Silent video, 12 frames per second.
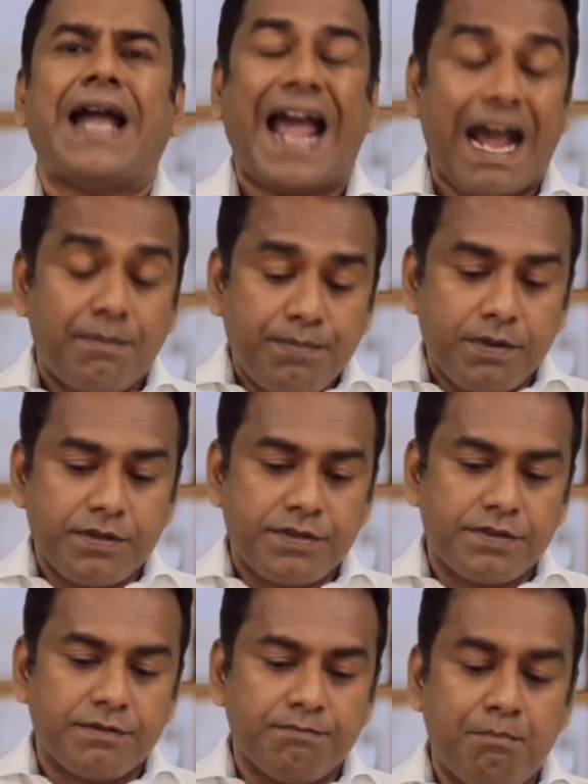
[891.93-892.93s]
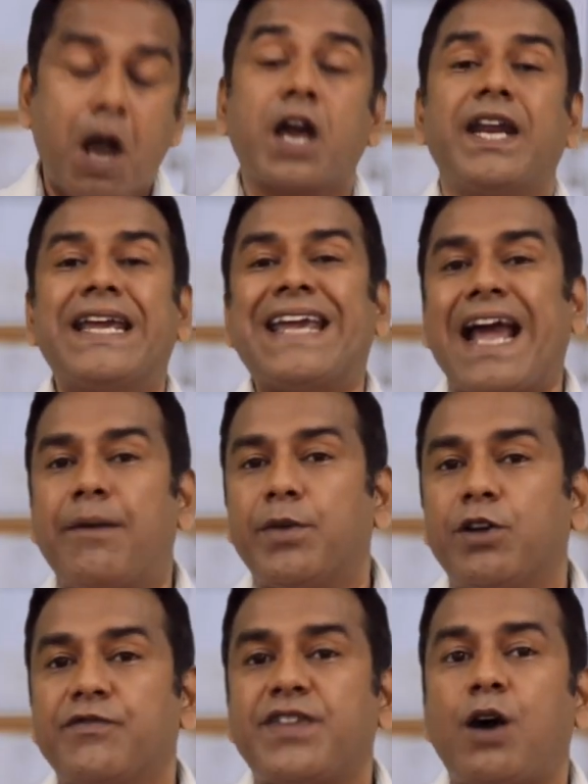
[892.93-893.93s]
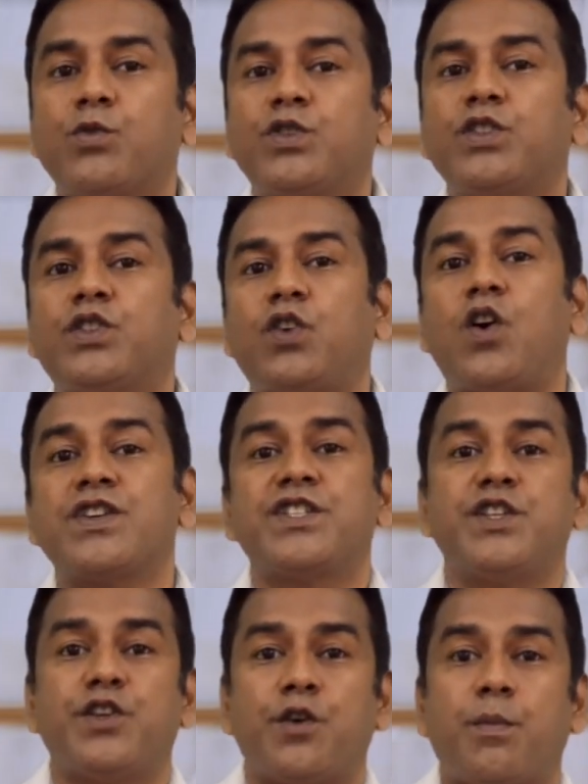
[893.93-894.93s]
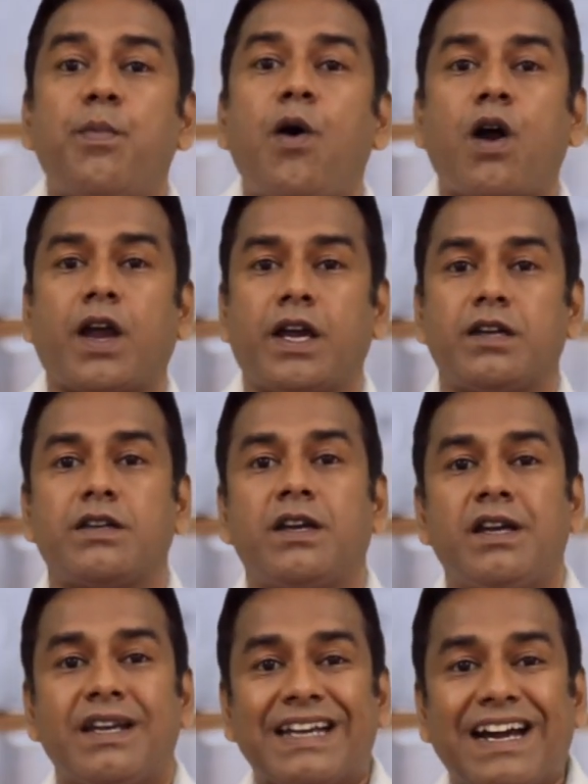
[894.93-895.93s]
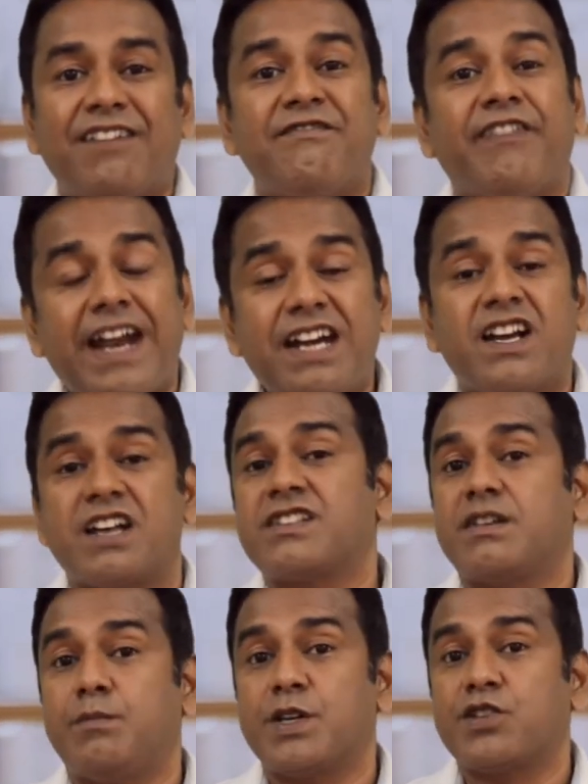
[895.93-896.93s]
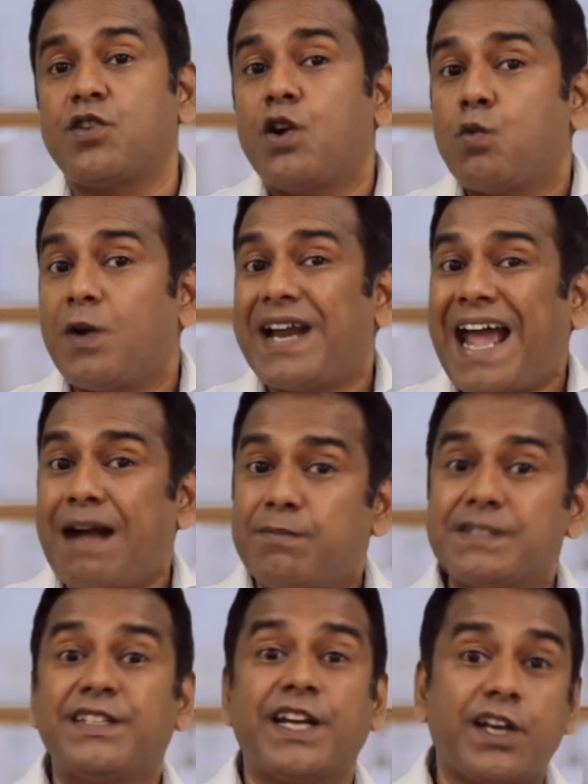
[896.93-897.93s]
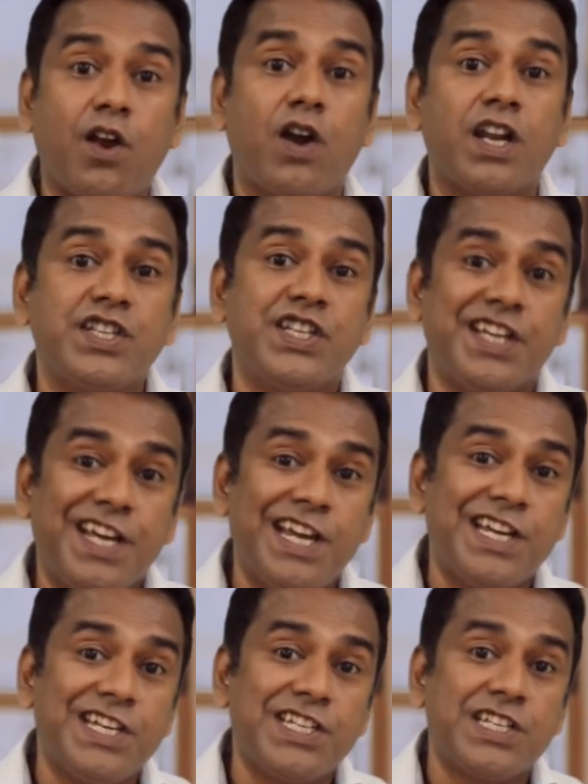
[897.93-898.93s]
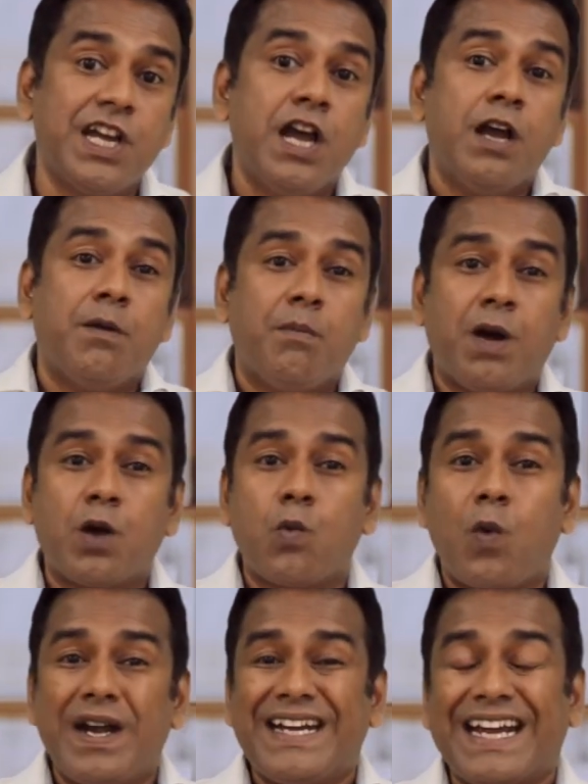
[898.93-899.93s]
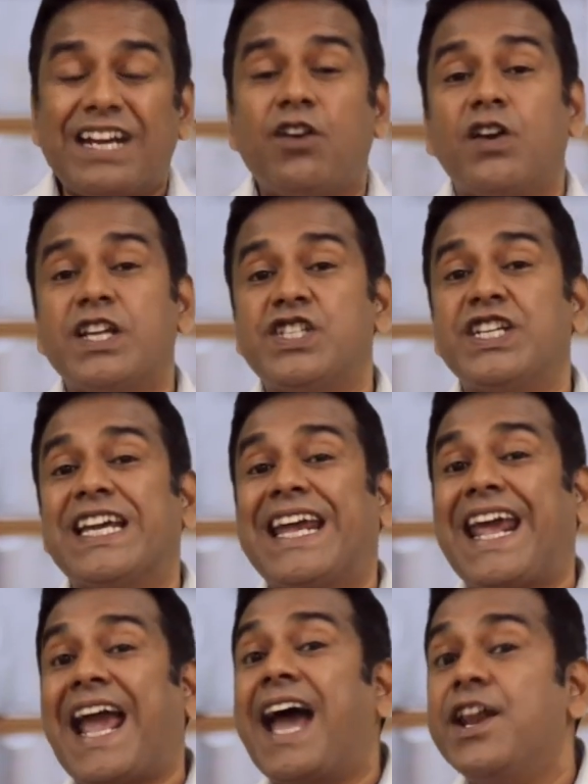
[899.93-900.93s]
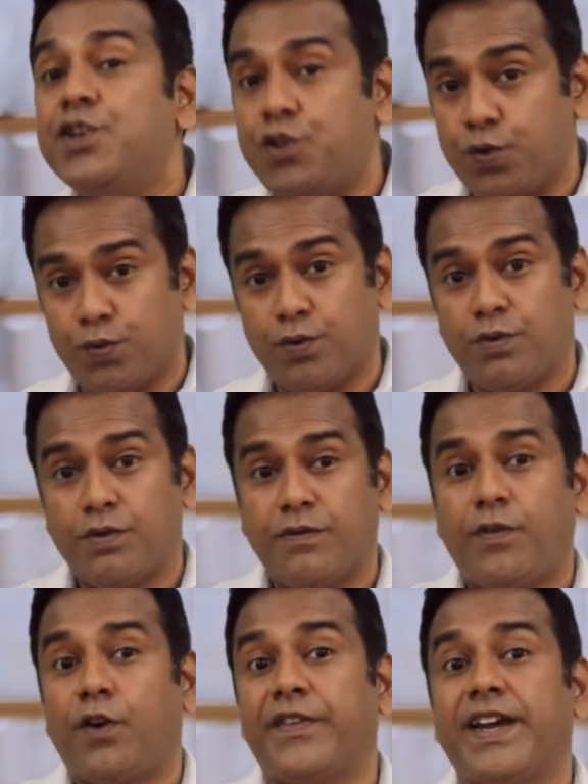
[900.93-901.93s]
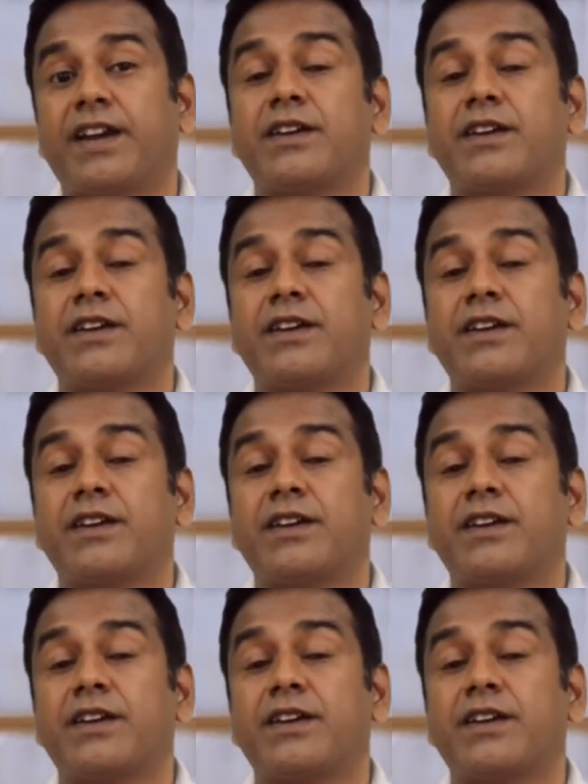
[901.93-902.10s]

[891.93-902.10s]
Apple's marketing campaign of 1000 songs in your pocket conveyed customers not what Apple's technology is, but what technology can do for their